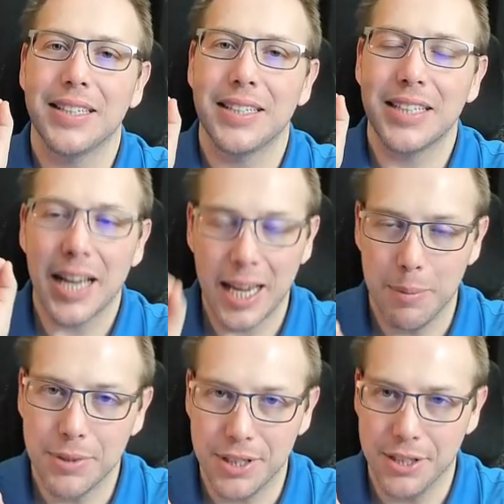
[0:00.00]
type
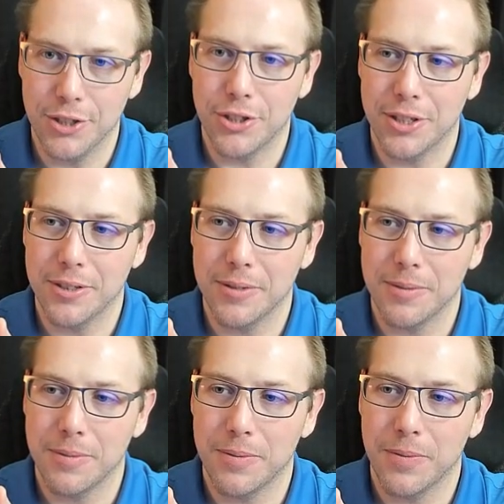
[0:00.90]
signature.
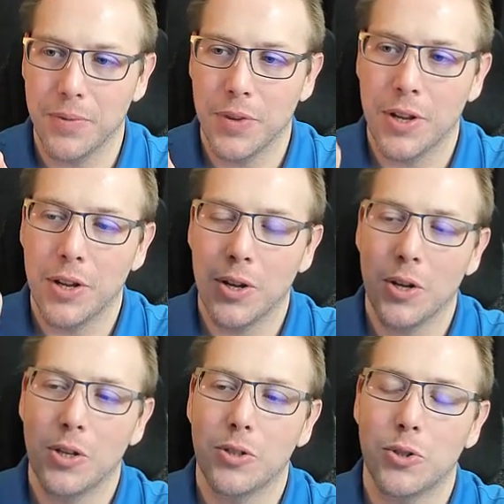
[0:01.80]

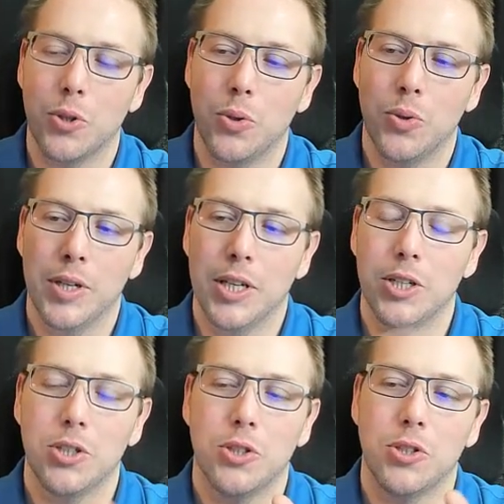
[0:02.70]
So
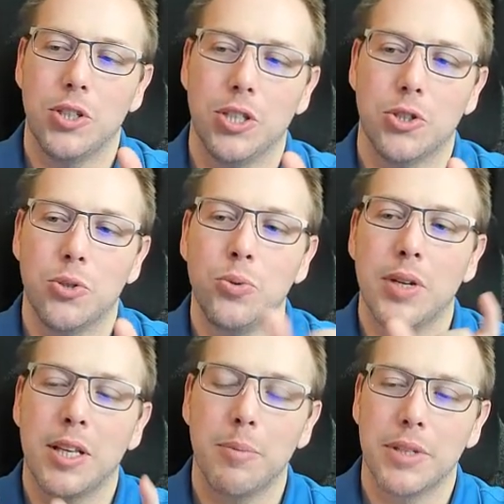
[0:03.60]
these two
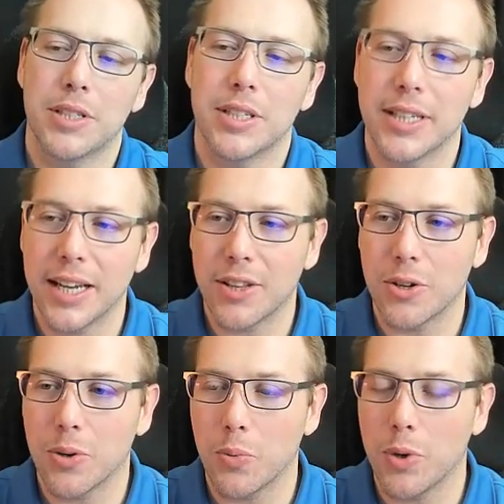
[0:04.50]
elements
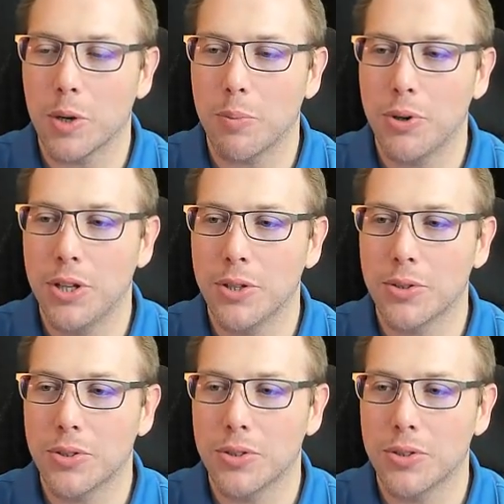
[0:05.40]
together, we're putting those